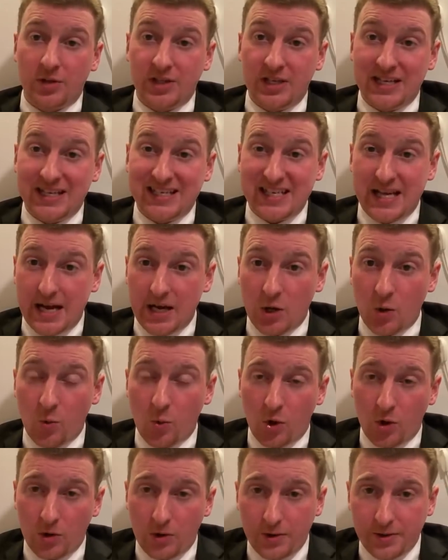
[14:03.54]
in the entire
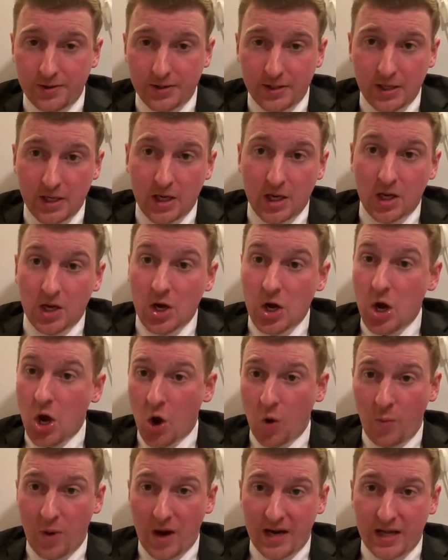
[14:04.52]
world.
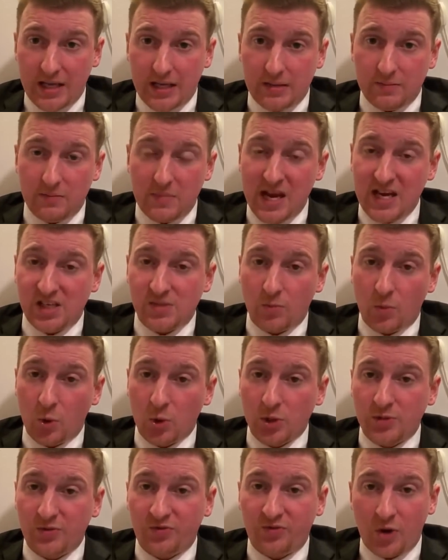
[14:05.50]
Nobody makes
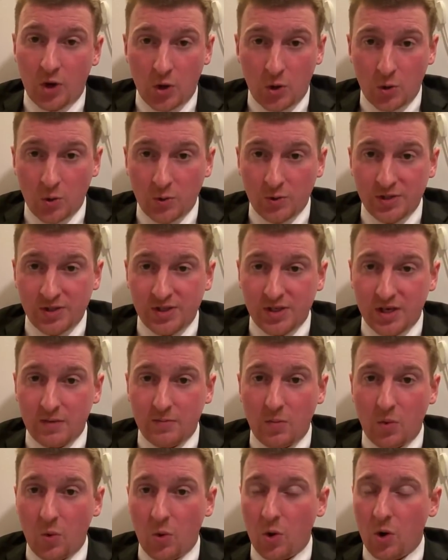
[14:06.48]
more phones
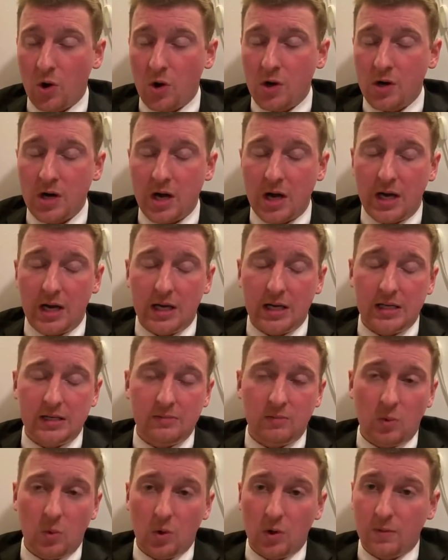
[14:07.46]
and more, uh,
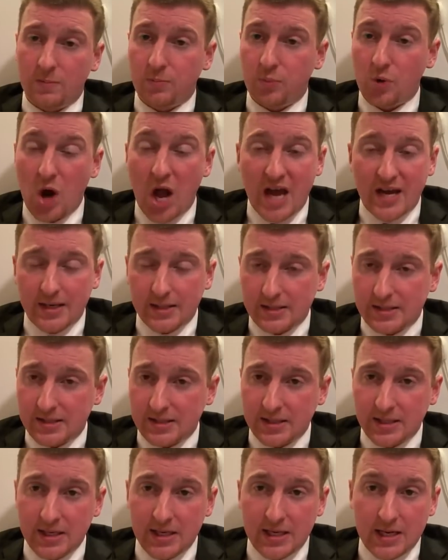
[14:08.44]
more
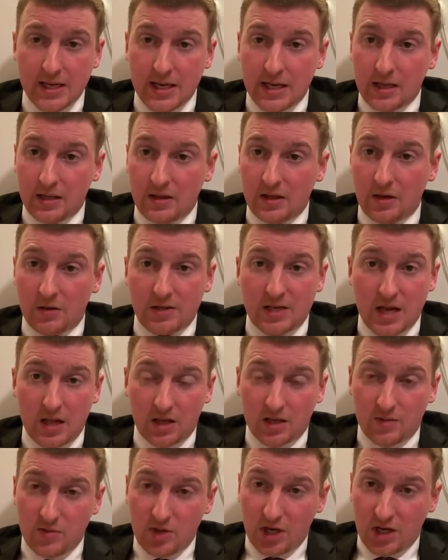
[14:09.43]
products that are
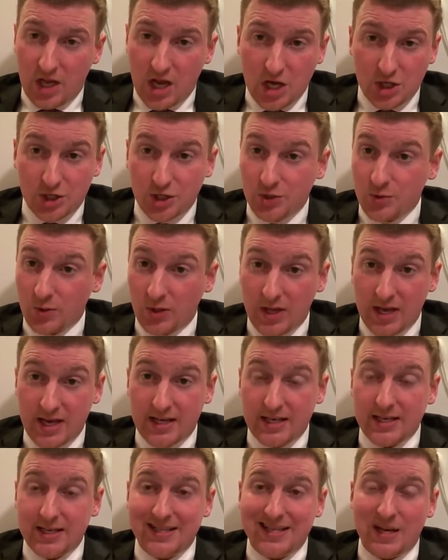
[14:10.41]
telecommunications
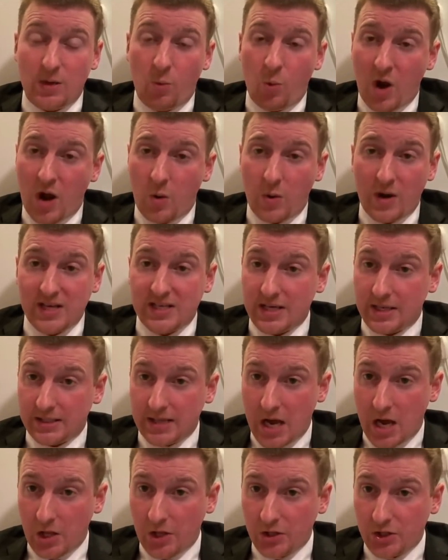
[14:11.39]
related than Huawei
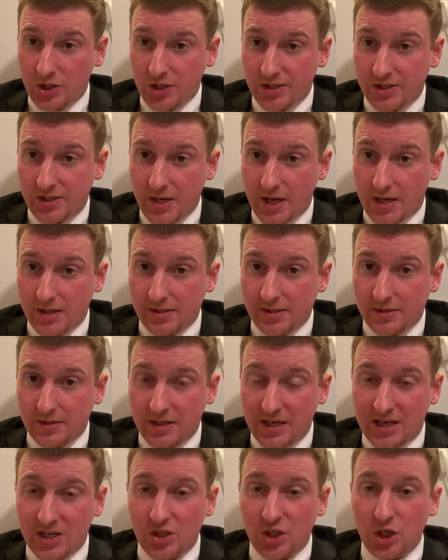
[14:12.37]
Technologies does.
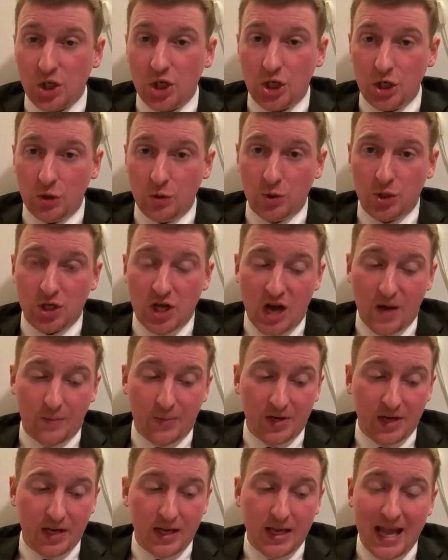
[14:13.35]
It is a huge
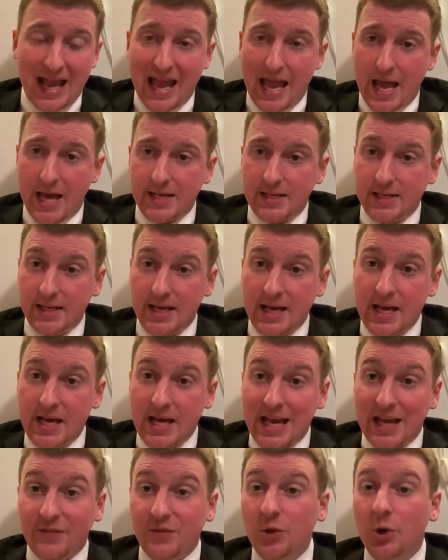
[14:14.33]
company. And
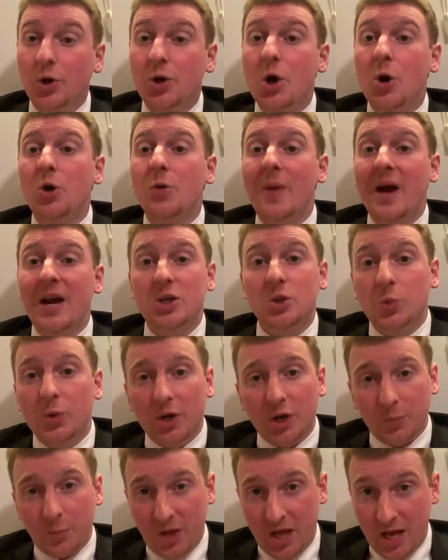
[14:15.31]
if you'll go to my
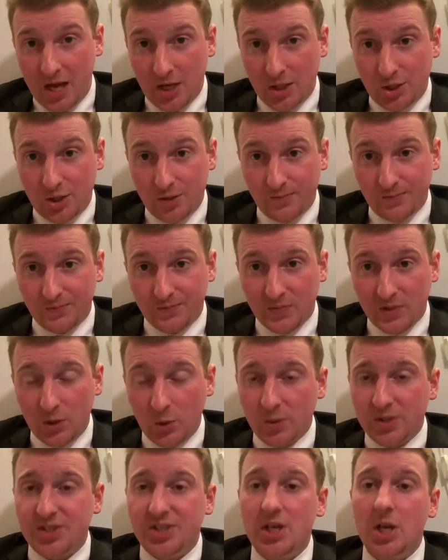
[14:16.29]
Twitter page, you
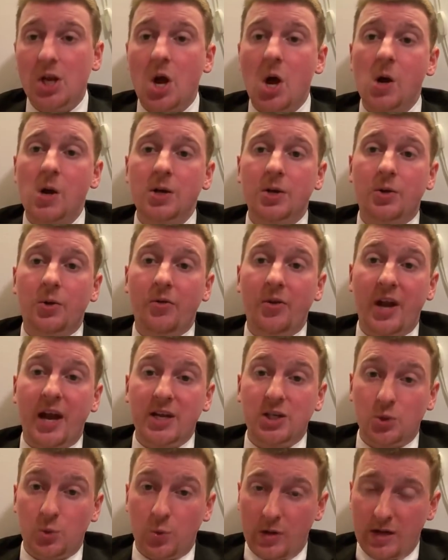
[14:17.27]
will see an article that
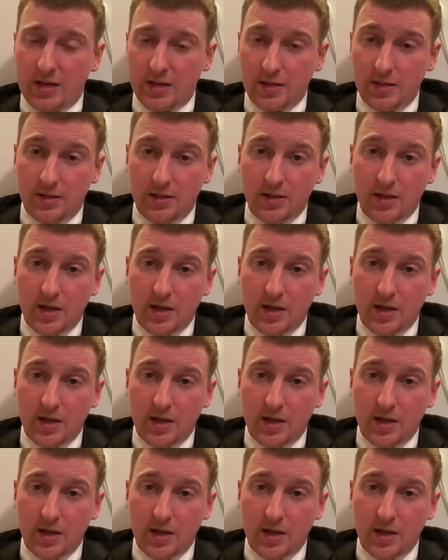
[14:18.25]
I tweeted